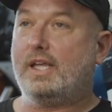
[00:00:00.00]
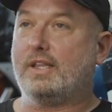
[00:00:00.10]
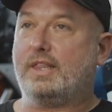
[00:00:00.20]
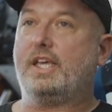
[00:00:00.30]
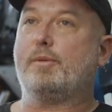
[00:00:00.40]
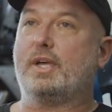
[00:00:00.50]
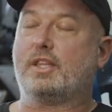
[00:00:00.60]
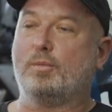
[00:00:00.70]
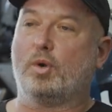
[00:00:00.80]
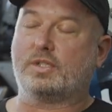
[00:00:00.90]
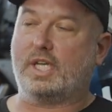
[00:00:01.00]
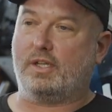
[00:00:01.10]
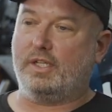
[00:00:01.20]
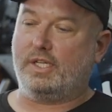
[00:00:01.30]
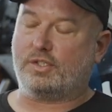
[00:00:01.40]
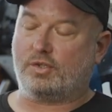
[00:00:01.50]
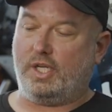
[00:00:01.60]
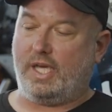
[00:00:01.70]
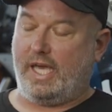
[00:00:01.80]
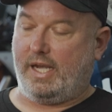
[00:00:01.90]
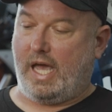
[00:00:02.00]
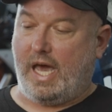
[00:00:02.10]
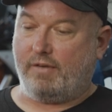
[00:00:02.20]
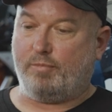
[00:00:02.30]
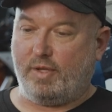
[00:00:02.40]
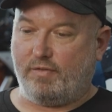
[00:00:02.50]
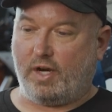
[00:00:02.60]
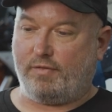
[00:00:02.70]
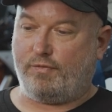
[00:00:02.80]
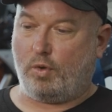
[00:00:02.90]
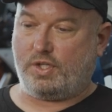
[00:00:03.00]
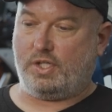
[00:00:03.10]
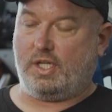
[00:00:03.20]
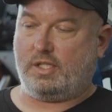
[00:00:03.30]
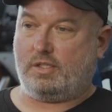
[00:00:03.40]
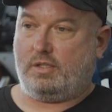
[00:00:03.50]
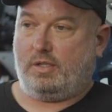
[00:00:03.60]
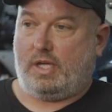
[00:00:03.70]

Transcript: The thing about the motorcycle industry, and I've been very fortunate,